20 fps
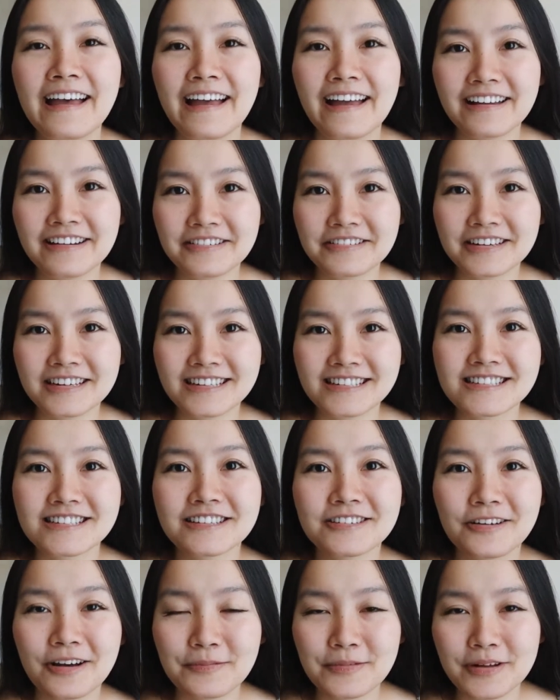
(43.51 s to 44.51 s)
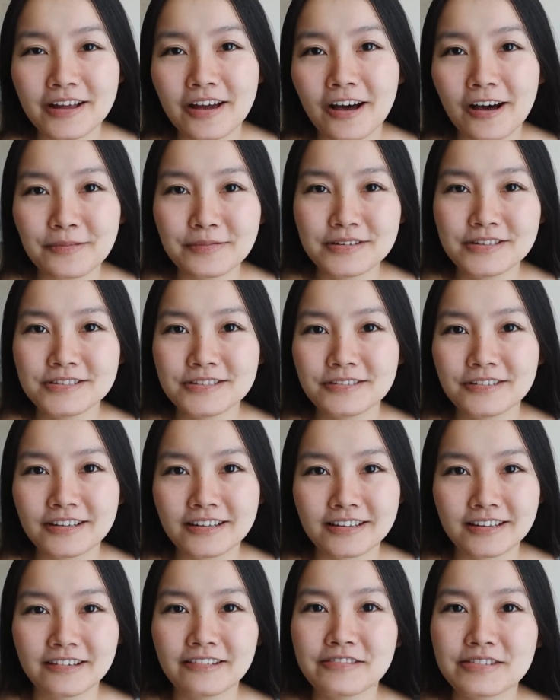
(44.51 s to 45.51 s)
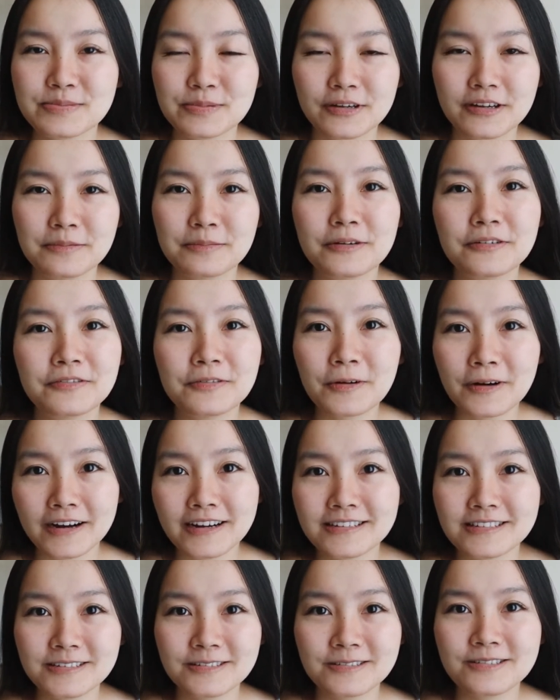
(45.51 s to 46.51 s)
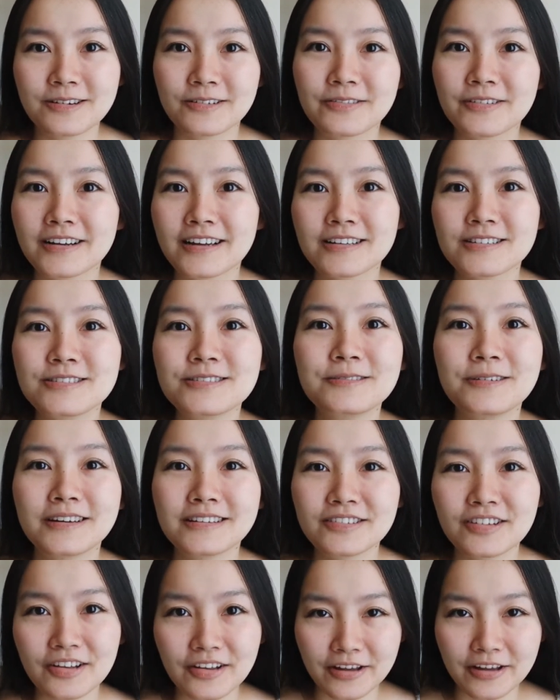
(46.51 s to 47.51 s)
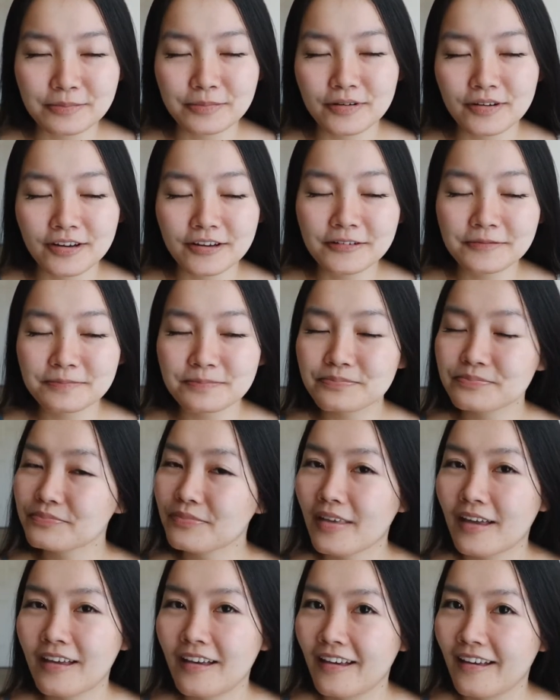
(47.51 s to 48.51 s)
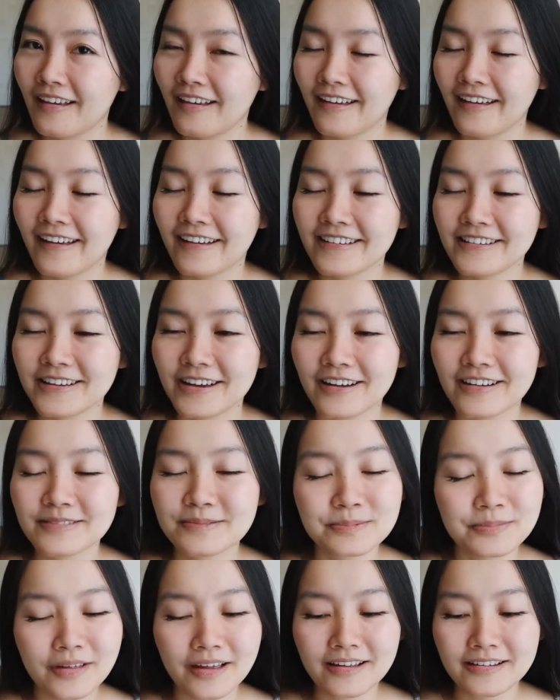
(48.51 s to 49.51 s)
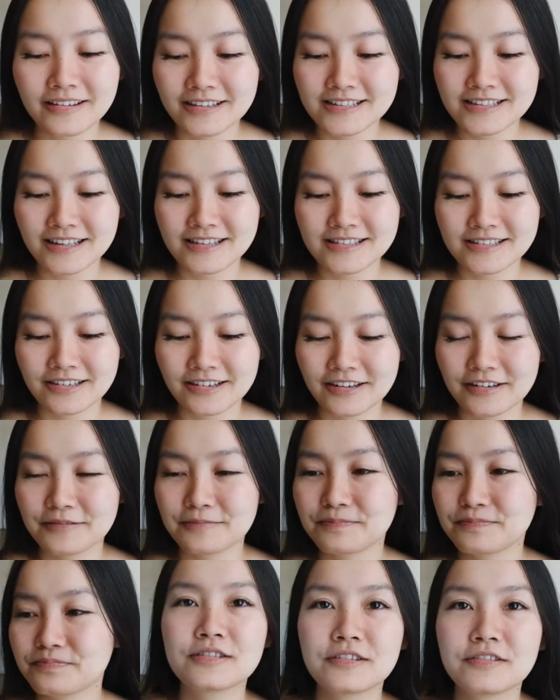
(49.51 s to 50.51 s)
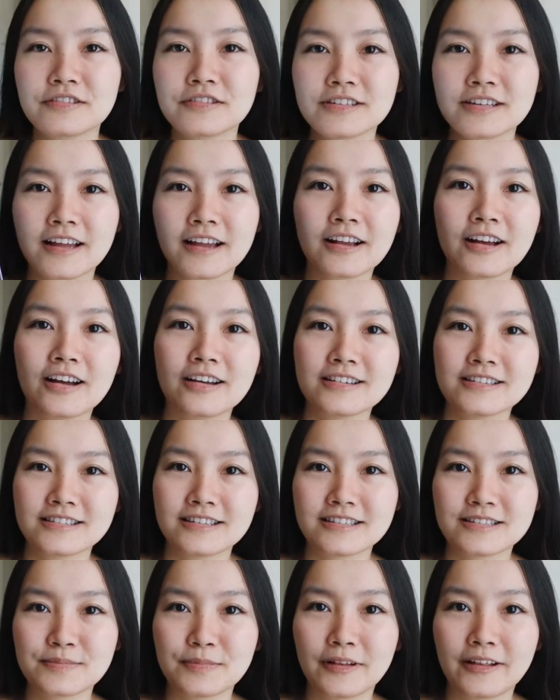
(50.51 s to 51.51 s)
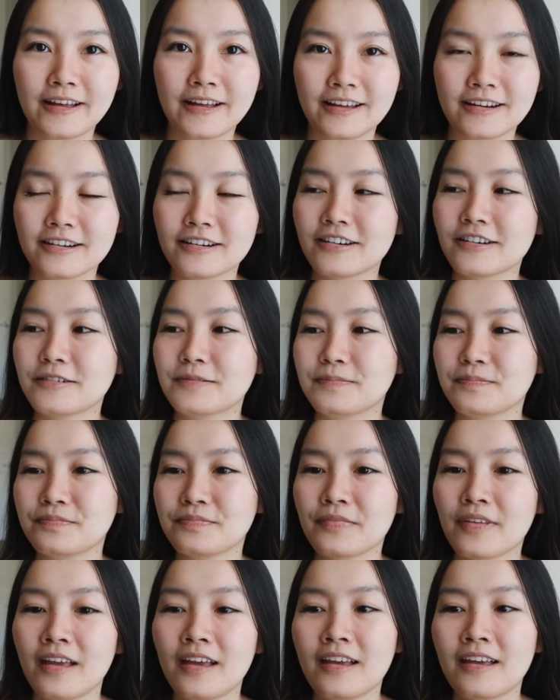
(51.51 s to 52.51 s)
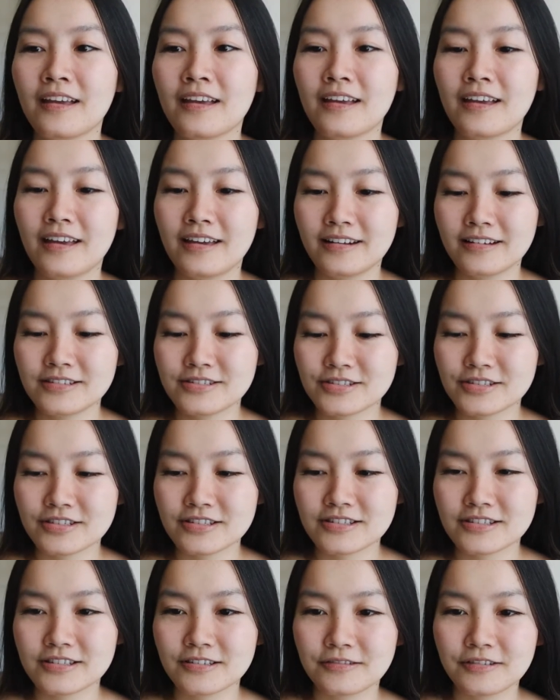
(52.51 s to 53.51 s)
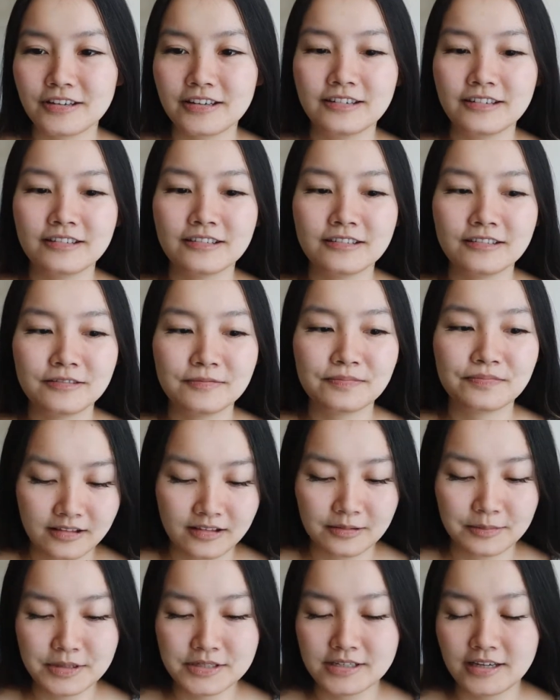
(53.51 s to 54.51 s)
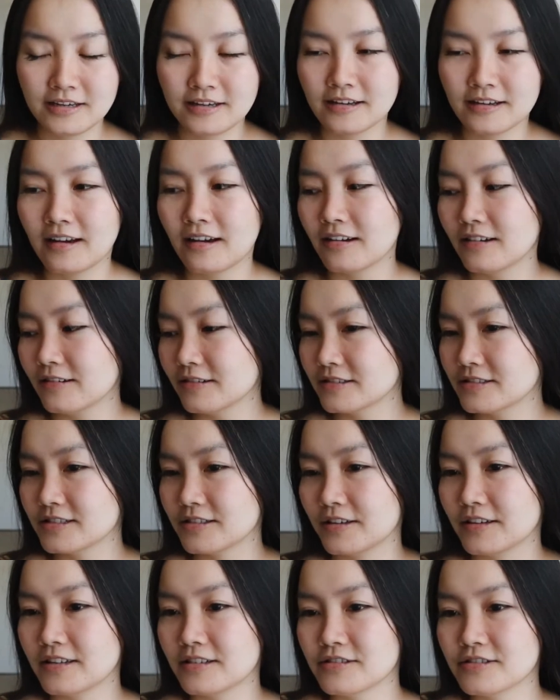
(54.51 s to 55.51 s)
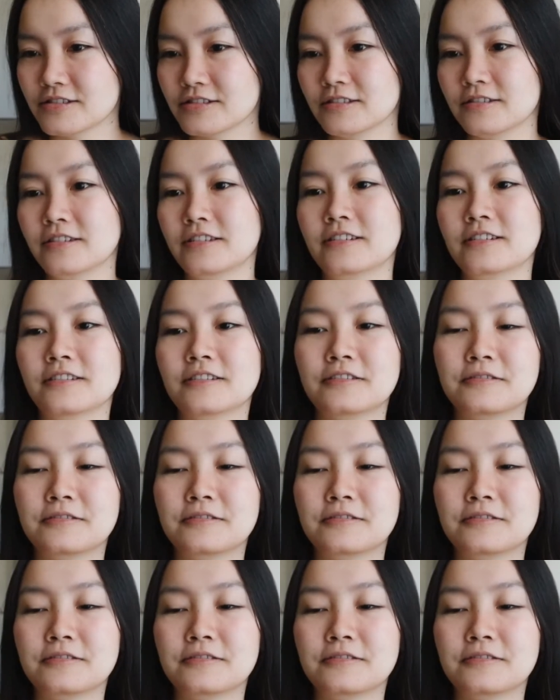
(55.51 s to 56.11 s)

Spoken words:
Anyways, so I'm gonna hop into the gifts, but before I do, don't forget to hit the like button. And yeah, let's get started. So the first thing I got is this planner. It is just so cute. Let me take it out so I can show you.